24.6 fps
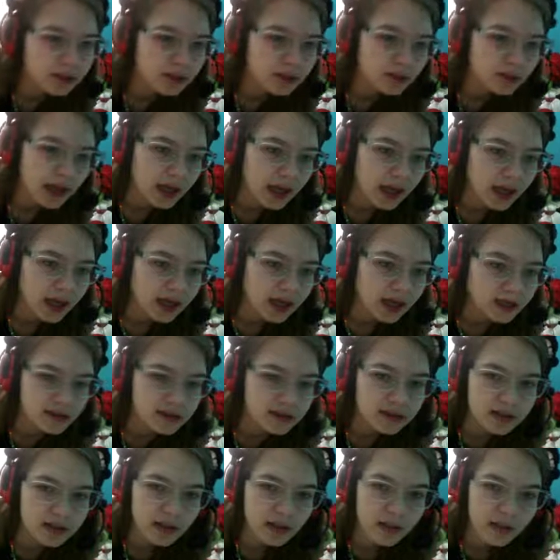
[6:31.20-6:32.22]
And
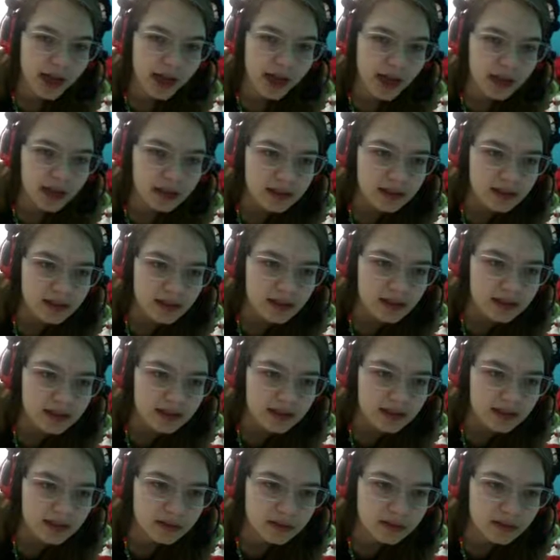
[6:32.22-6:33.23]
so as
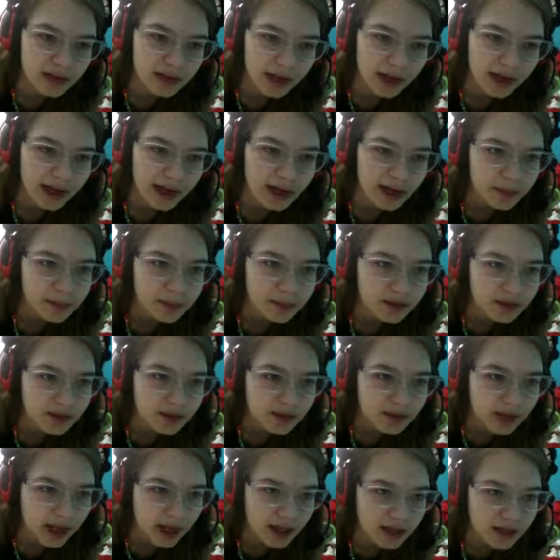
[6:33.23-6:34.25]
that happened,
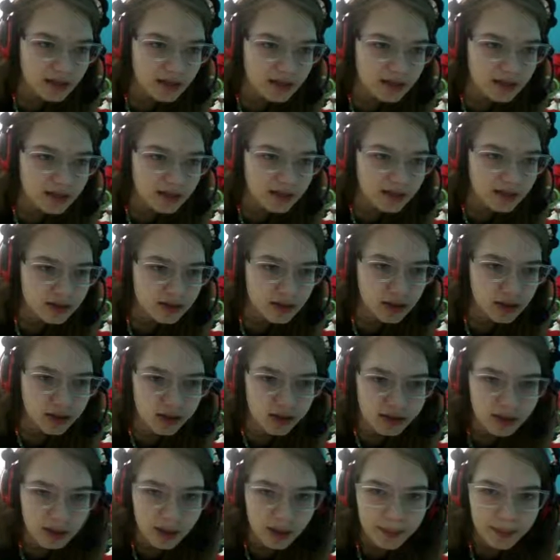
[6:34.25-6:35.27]
as she looks
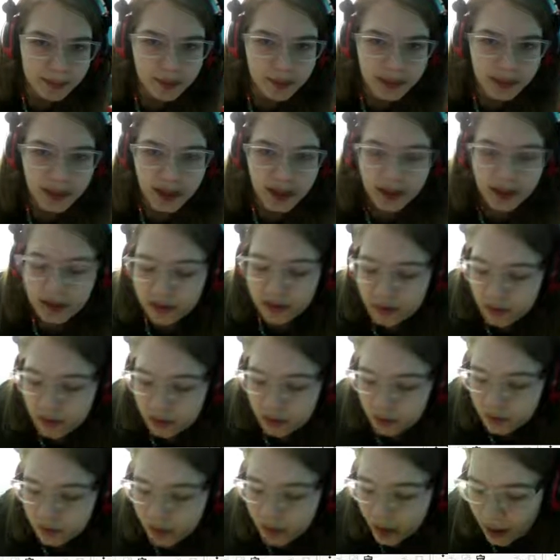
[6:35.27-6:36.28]
up to it and
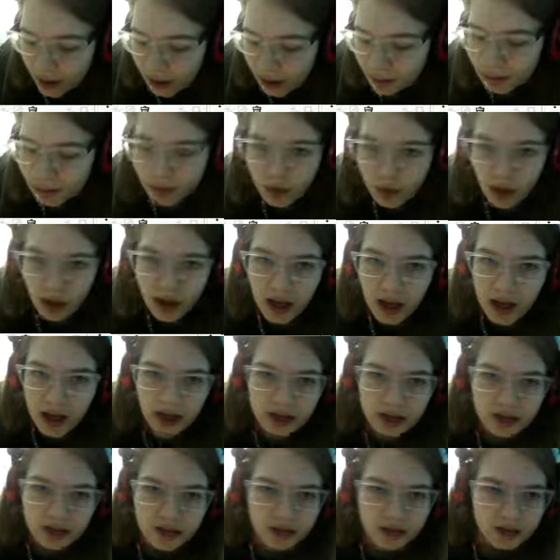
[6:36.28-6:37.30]
that line
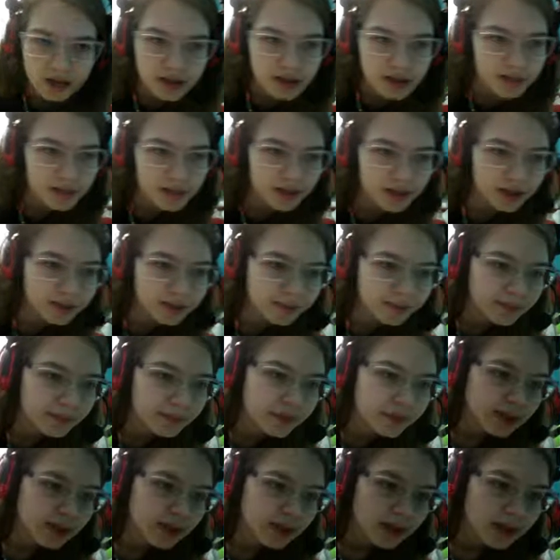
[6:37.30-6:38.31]
starts speaking,
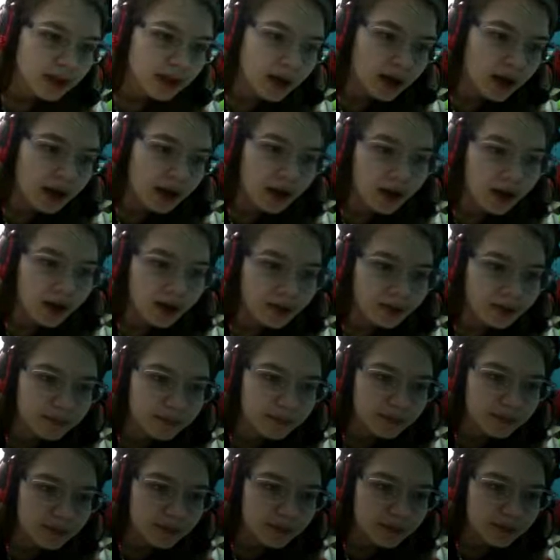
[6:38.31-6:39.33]

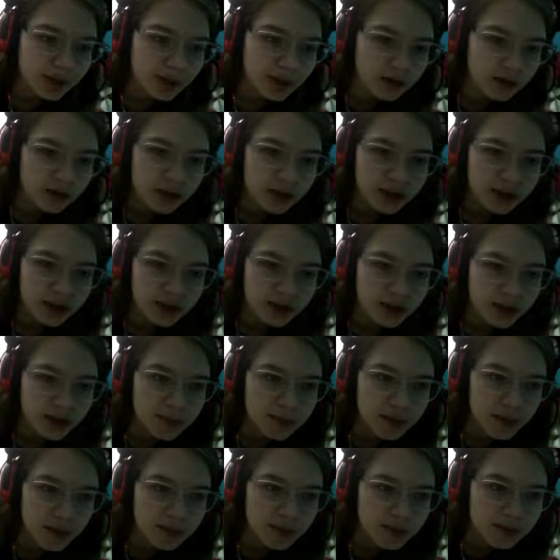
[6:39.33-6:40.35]
it will start zooming up
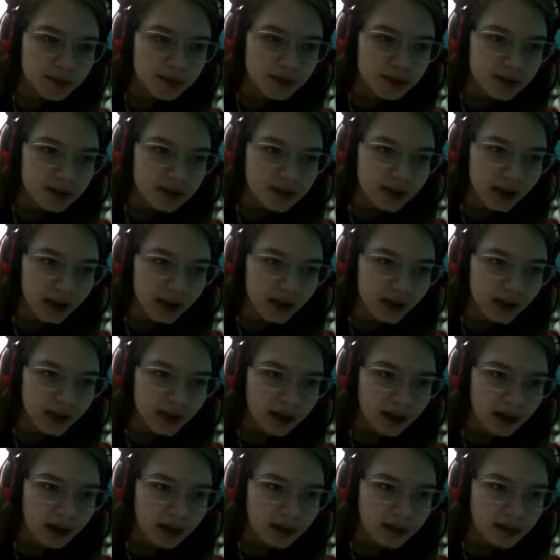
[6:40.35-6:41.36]
into the sky,
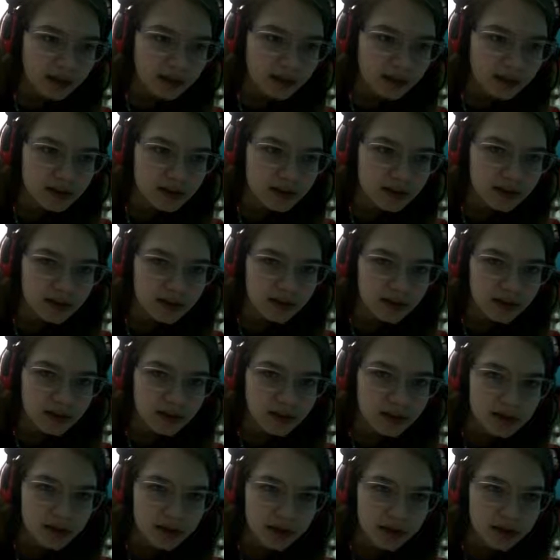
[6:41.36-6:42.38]
and the
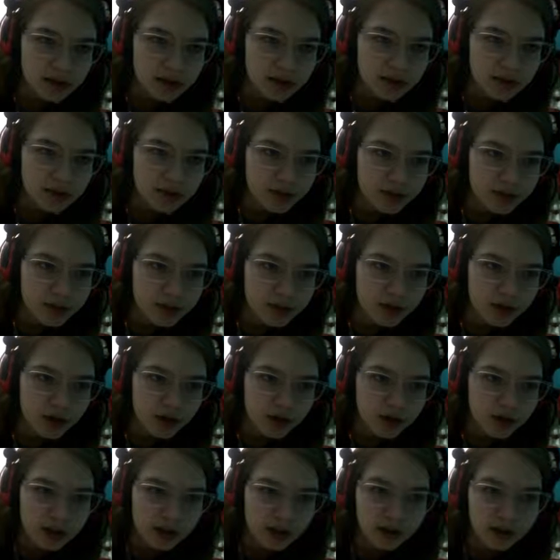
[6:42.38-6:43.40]
stars will be shown, and
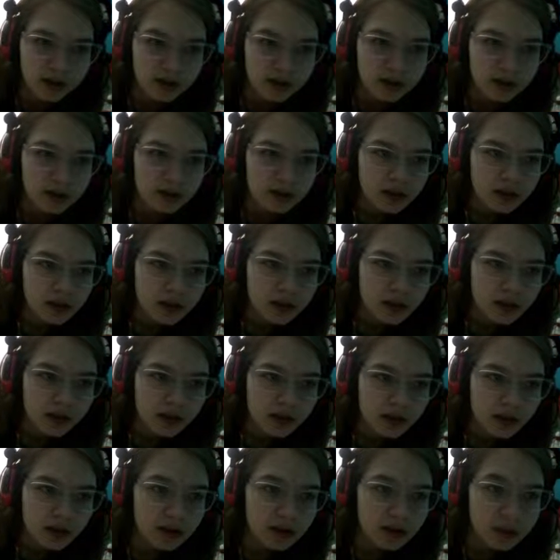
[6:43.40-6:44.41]
then
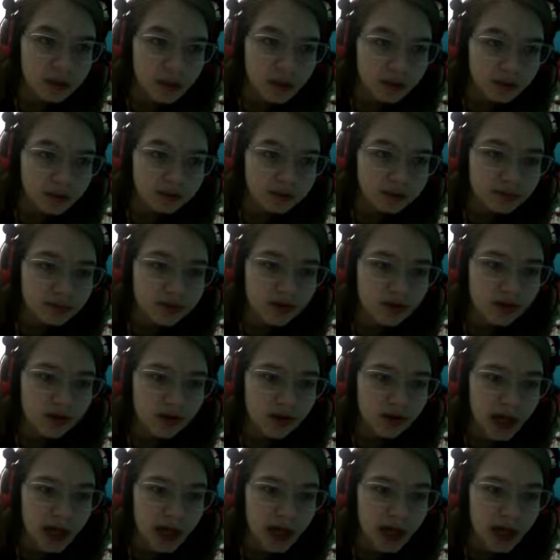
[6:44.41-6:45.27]
the moon. So